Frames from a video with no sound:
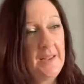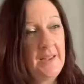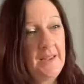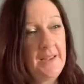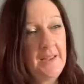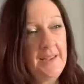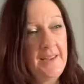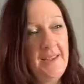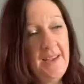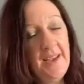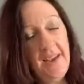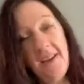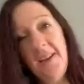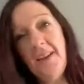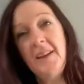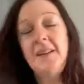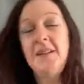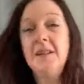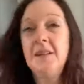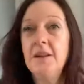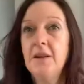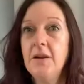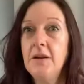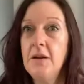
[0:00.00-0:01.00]
yeah,
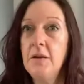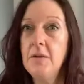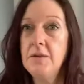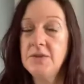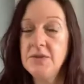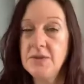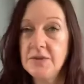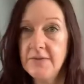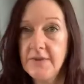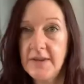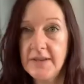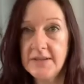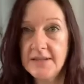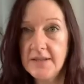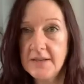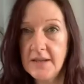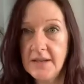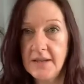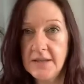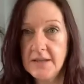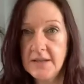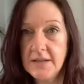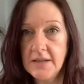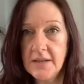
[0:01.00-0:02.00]
and I was just
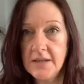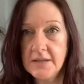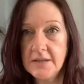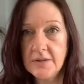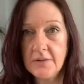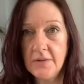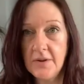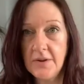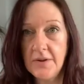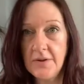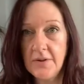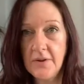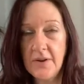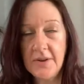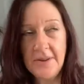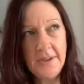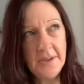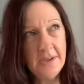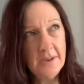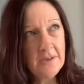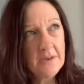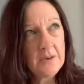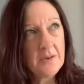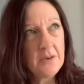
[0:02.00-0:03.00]
fascinated. So I thought, I
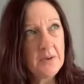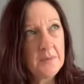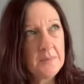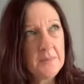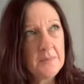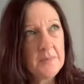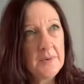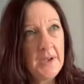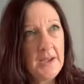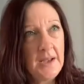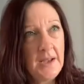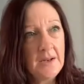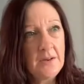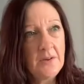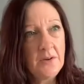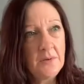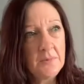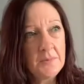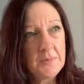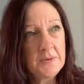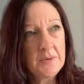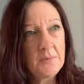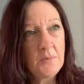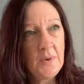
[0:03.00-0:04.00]
think I'd got, I had got
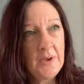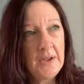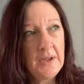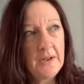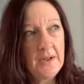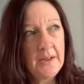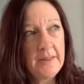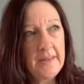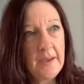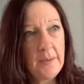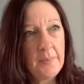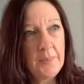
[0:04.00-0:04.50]
my wheel at that